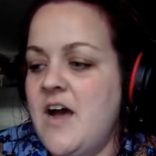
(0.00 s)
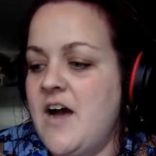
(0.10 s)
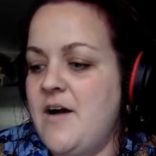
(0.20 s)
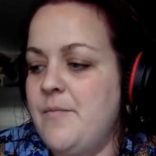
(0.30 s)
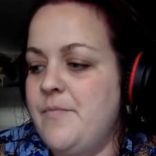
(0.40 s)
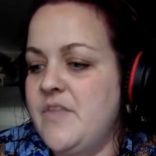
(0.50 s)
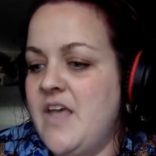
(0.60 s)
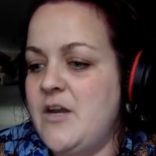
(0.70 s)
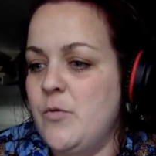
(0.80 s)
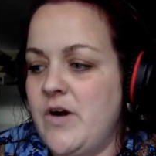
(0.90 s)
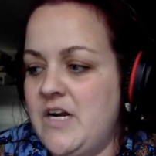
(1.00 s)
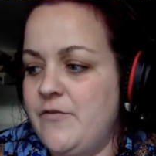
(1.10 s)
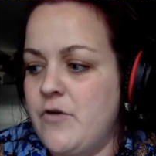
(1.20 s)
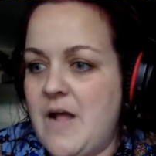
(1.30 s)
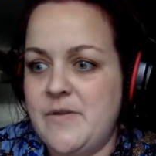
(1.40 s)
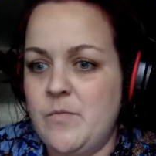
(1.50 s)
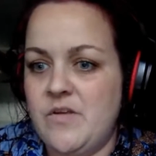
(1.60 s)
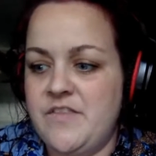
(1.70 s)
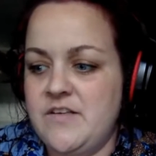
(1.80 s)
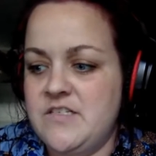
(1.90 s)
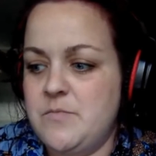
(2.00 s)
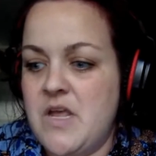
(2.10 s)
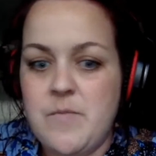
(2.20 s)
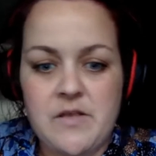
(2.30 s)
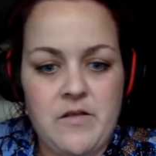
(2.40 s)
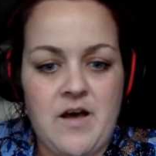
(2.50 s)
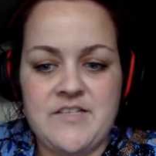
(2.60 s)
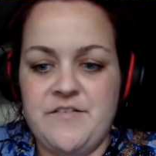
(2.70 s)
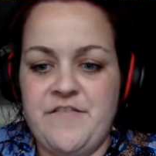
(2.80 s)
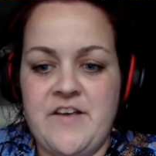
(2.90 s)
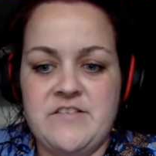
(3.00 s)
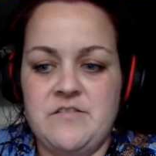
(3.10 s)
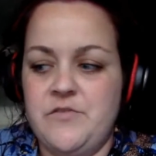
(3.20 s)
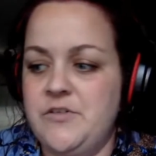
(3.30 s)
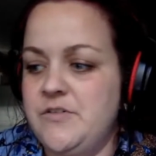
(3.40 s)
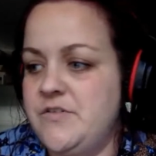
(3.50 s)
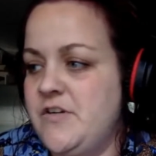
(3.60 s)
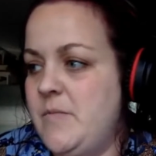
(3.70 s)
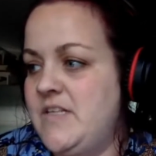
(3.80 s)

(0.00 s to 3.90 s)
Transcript: and who were kind of grappling with this maybe loss of festivals.